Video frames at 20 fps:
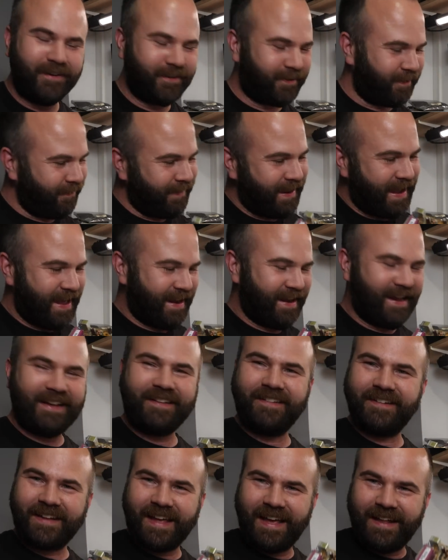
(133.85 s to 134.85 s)
So yeah,
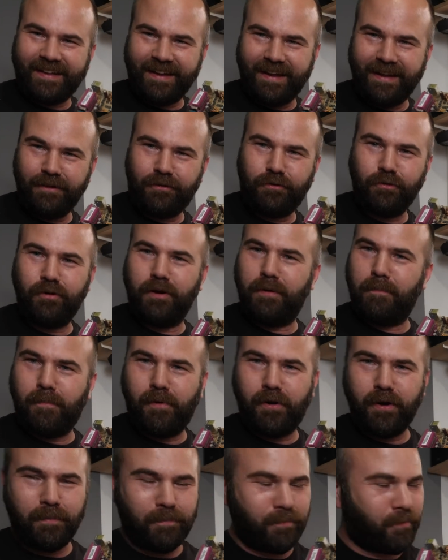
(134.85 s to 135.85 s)
let's get into the
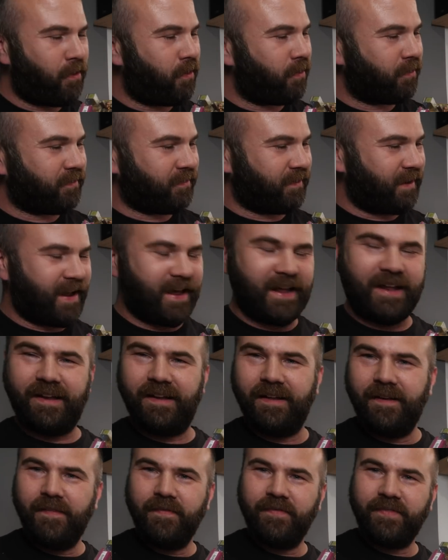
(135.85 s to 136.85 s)
motherboards
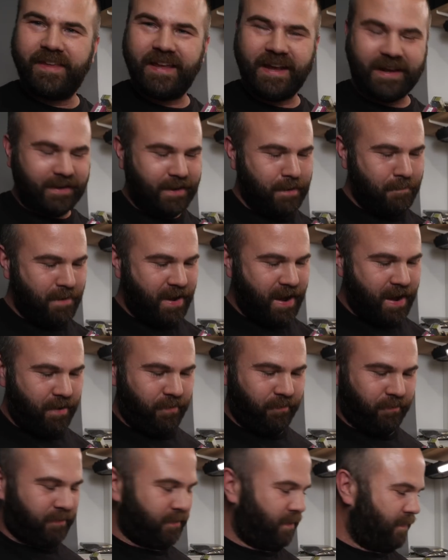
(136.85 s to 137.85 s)
and check them
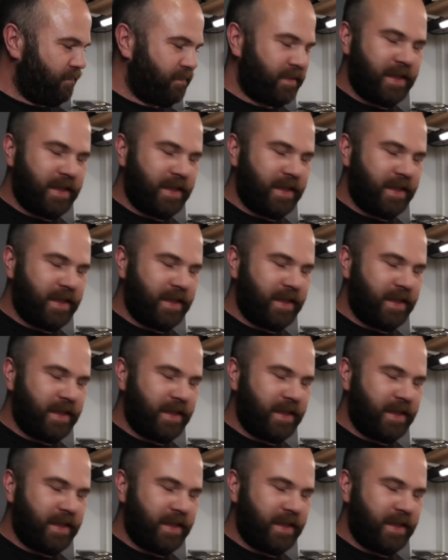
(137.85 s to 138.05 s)
out.